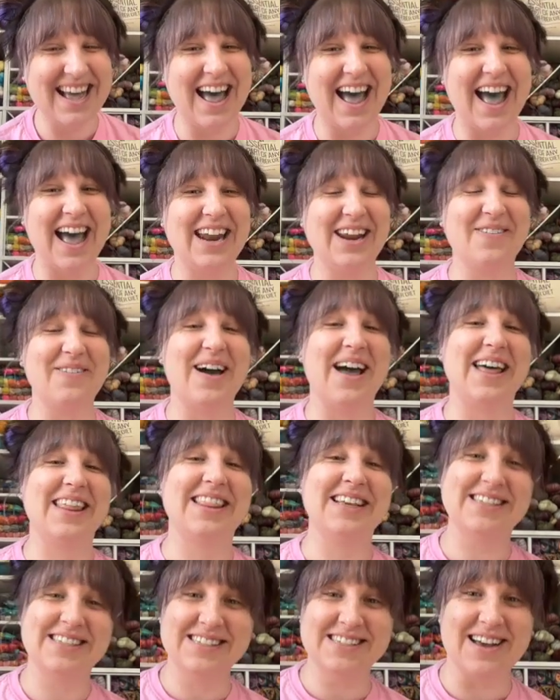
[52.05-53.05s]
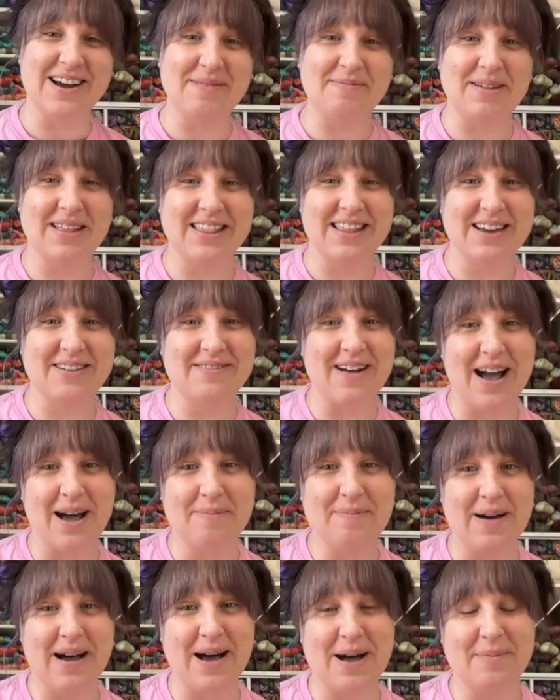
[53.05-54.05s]
Anyway, this is our monthly
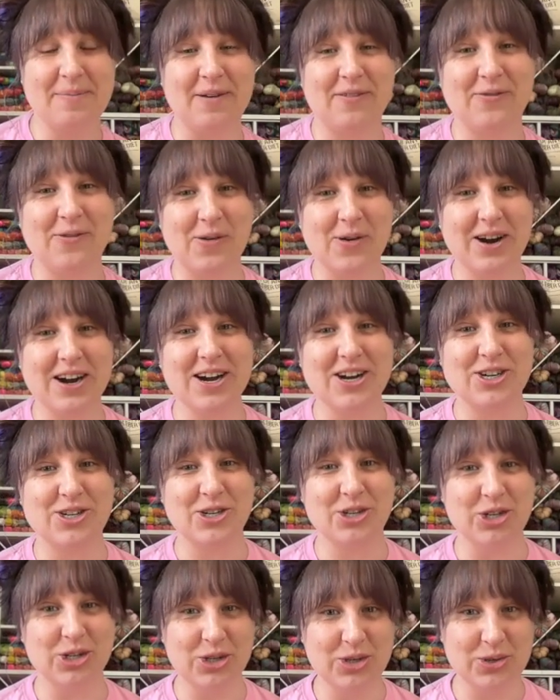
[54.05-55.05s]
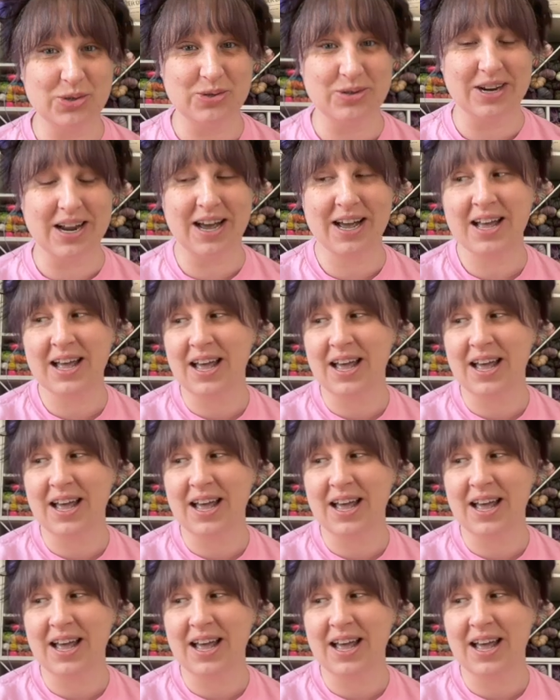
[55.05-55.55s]
wrap up for June.